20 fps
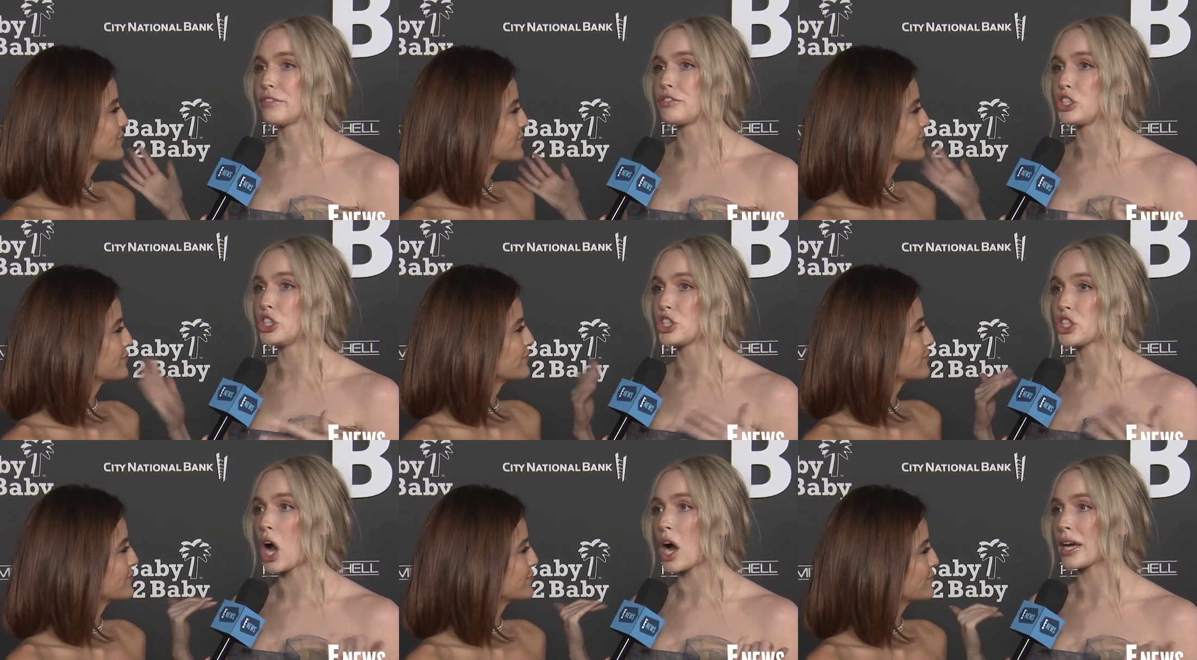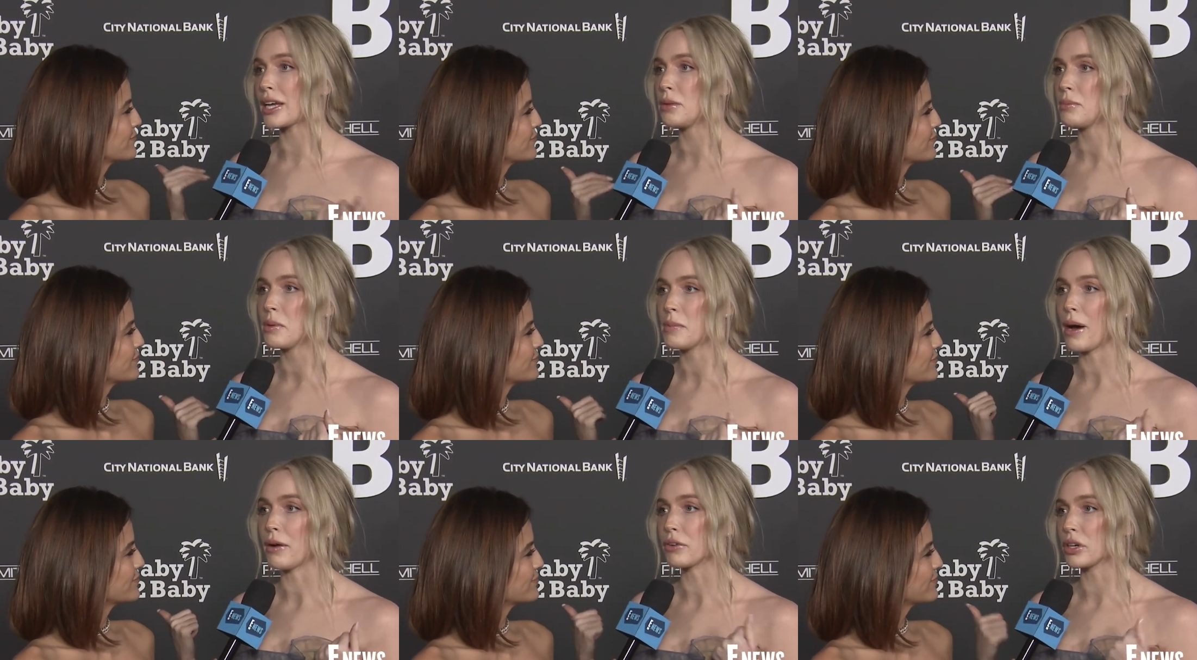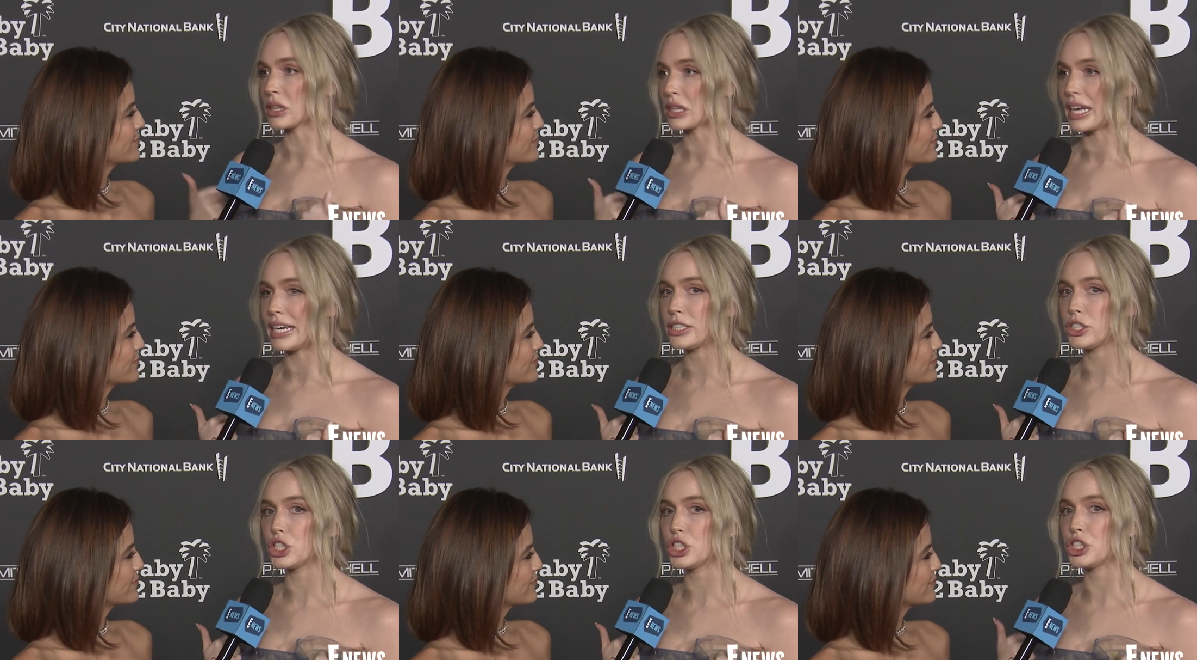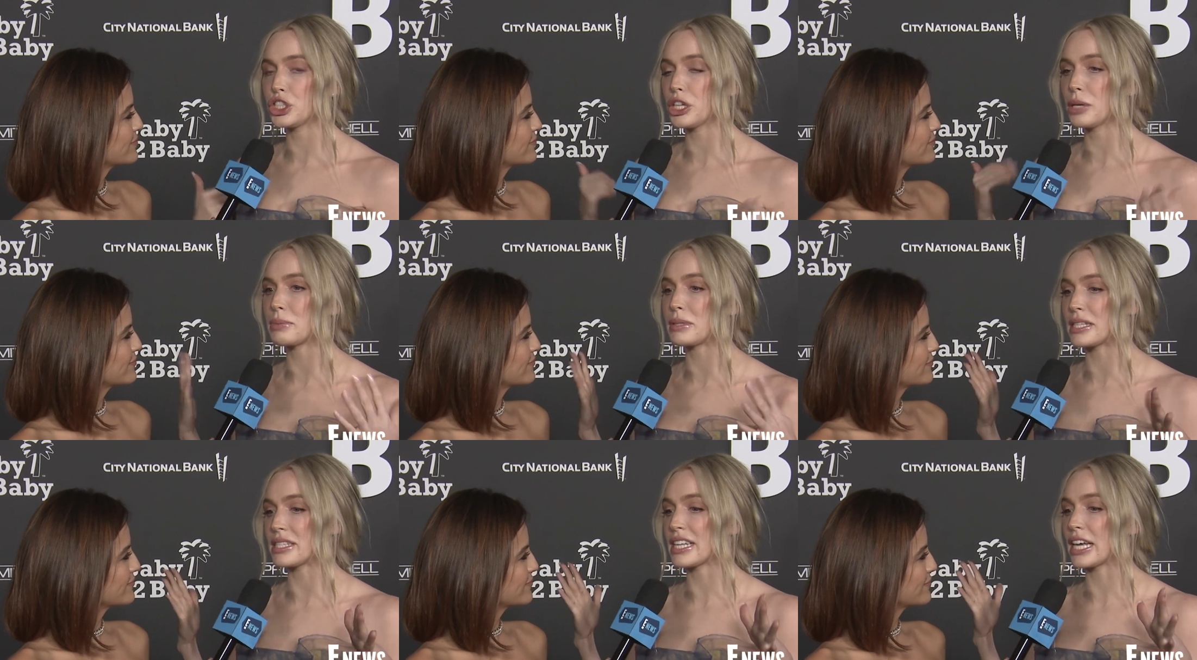Speaker 1: If she's talking to me about
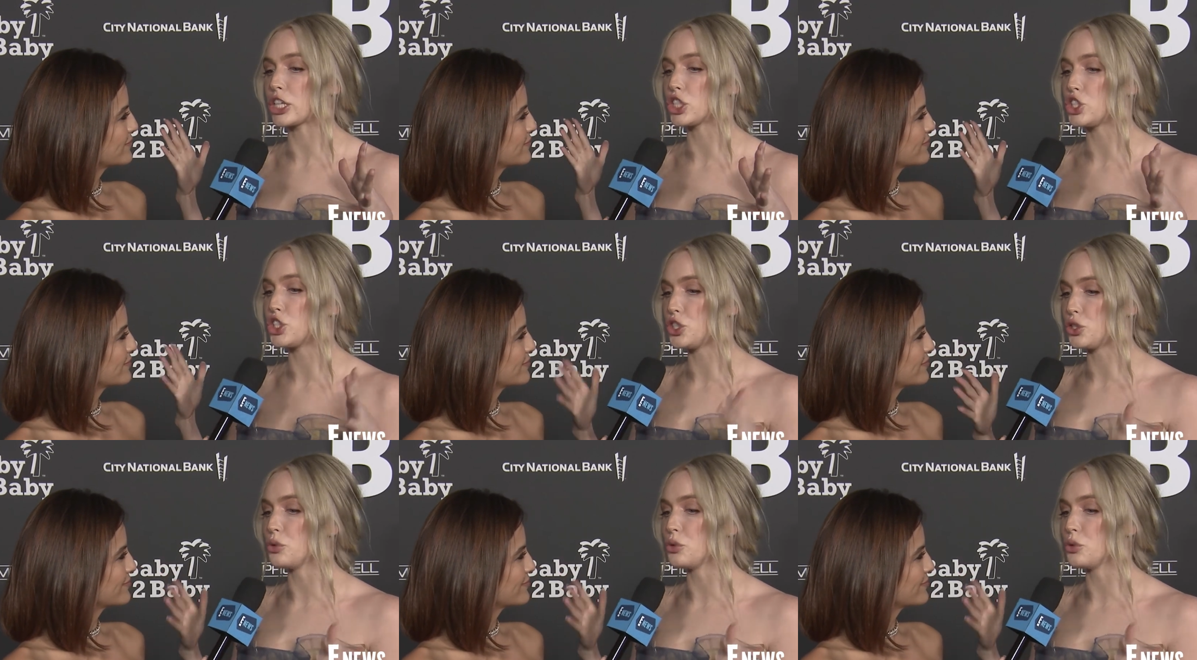relationships, it's like,